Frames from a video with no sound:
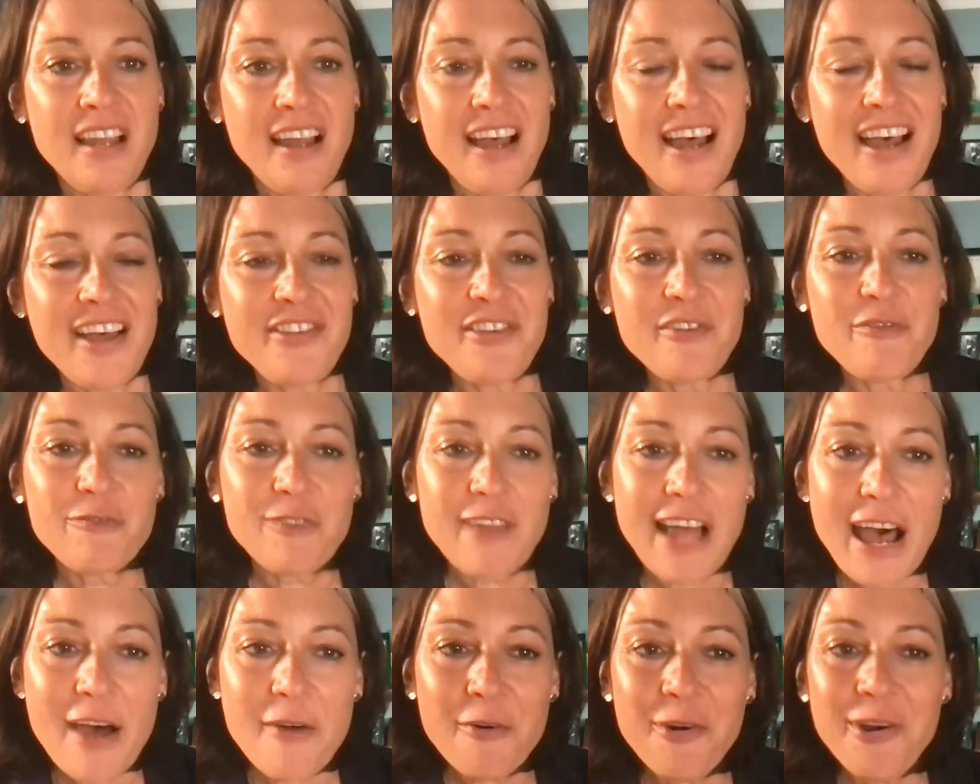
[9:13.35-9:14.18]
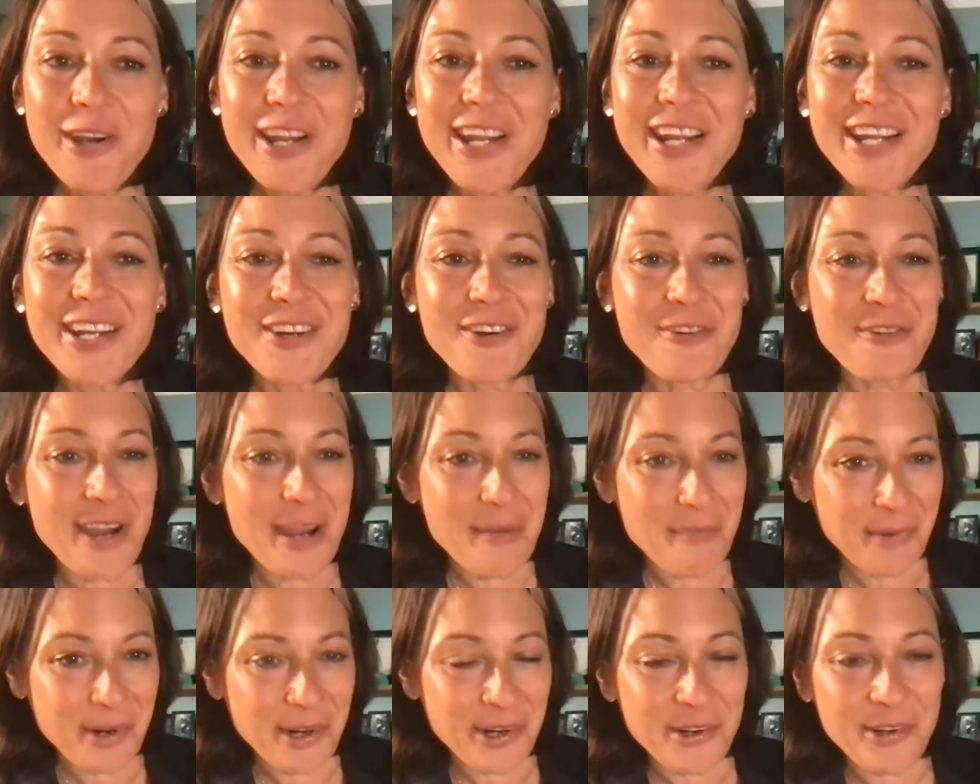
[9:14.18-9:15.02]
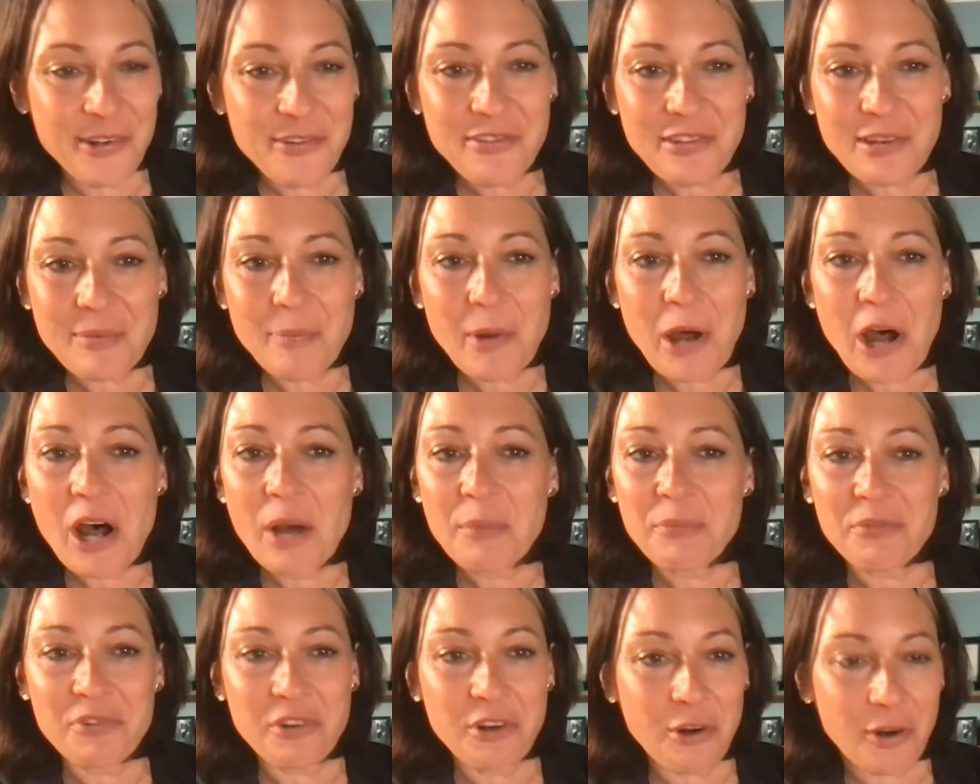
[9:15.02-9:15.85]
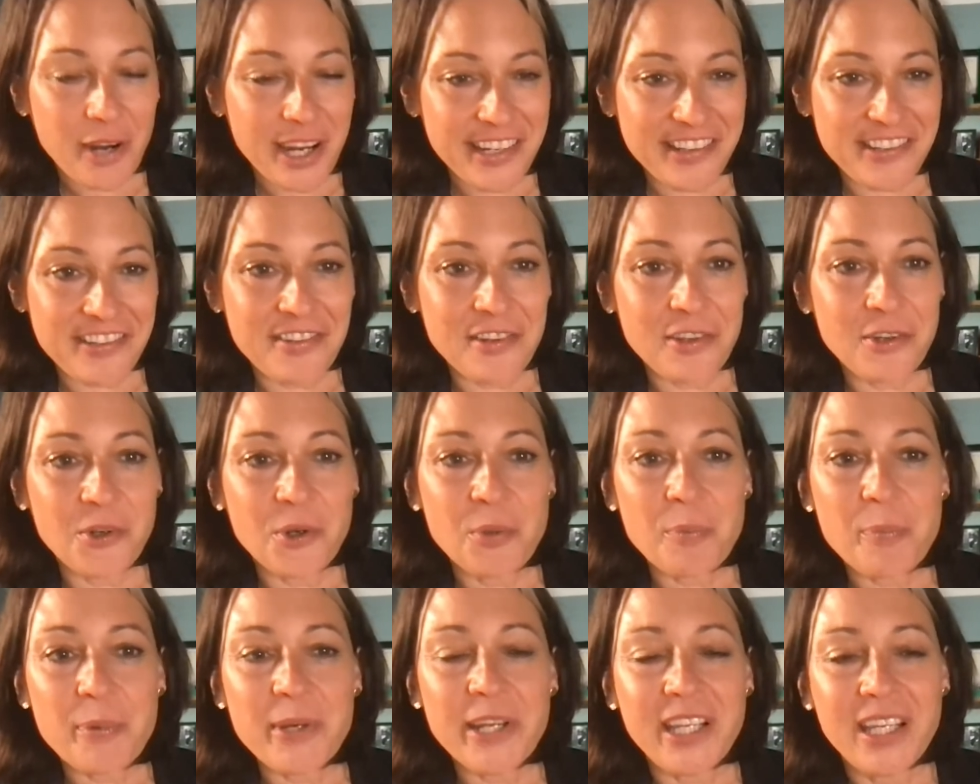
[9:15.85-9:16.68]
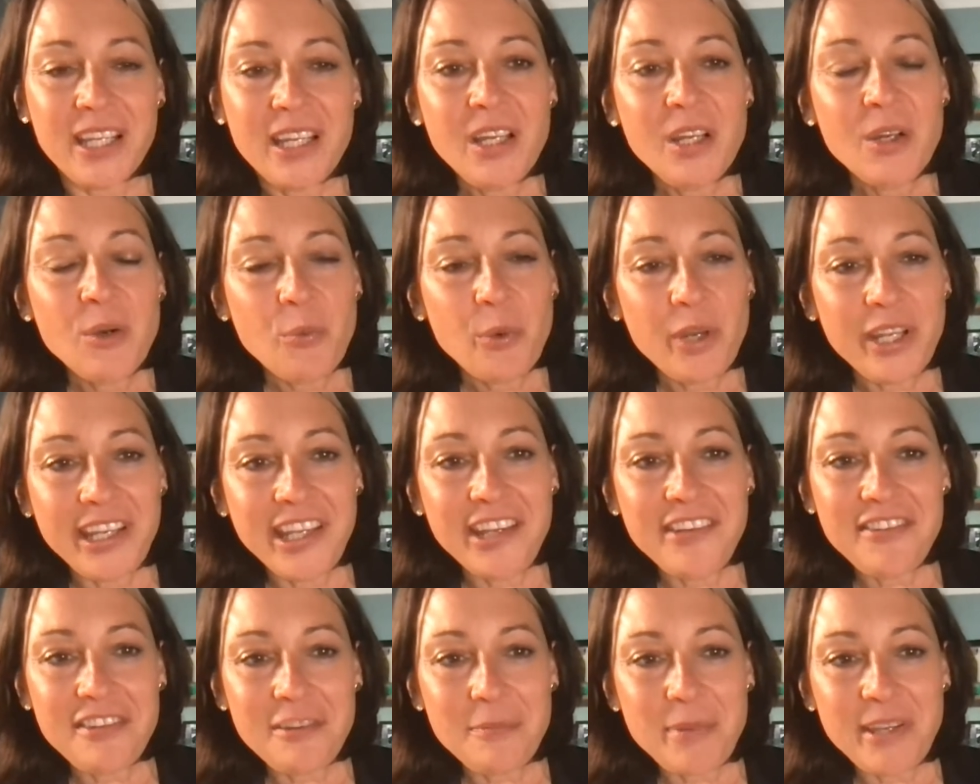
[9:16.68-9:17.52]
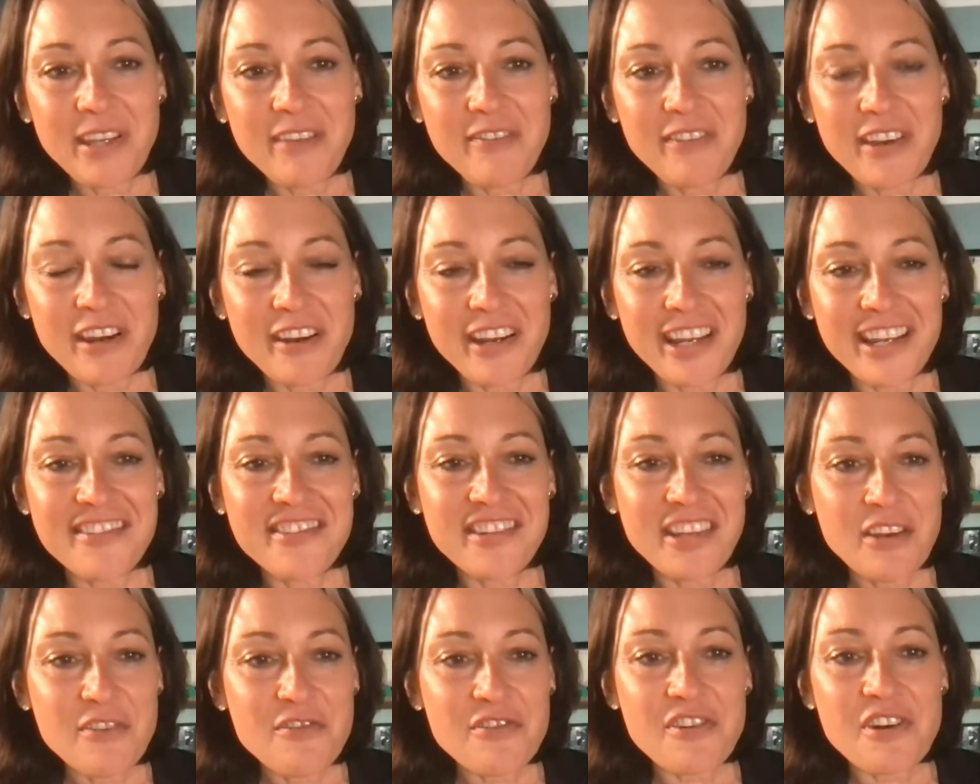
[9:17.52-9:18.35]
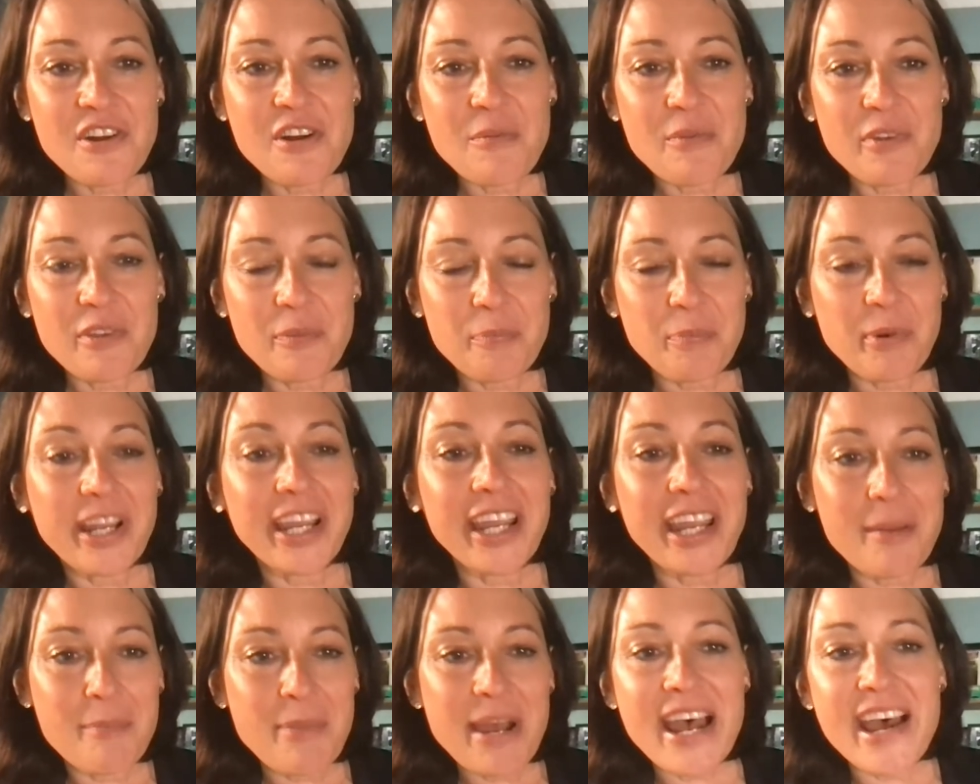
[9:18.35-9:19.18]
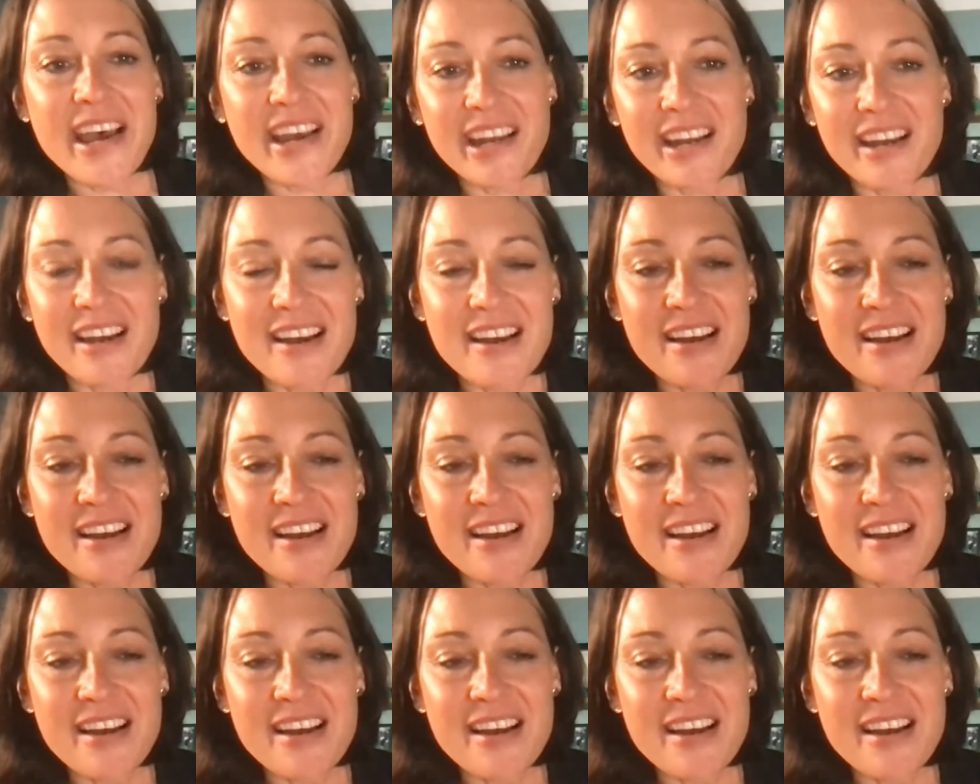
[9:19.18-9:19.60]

The flowering crepe myrtles and palms are great too, but we need to be very intentional with bringing back